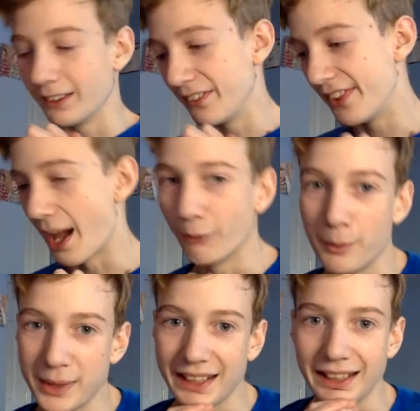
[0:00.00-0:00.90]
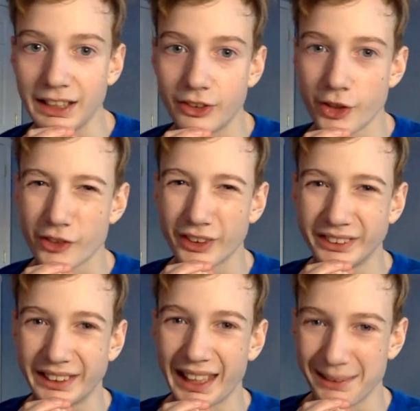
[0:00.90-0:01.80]
That would be, does
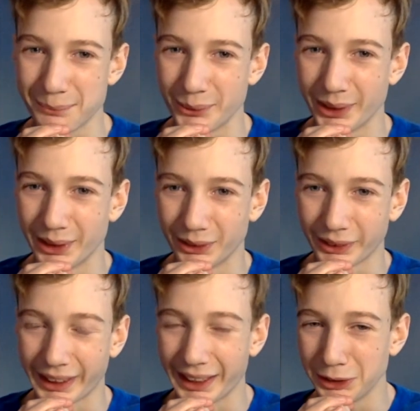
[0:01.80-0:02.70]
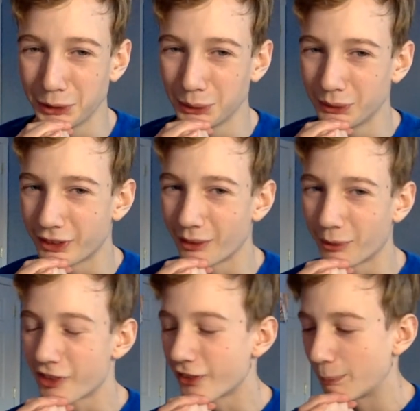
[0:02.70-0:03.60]
it game well?
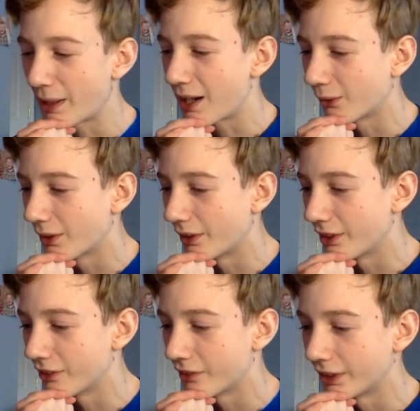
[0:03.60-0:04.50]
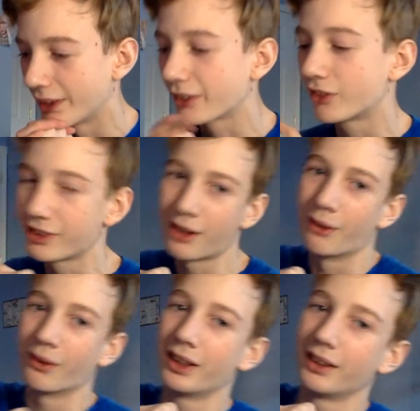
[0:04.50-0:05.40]
What's the power on this thing? So,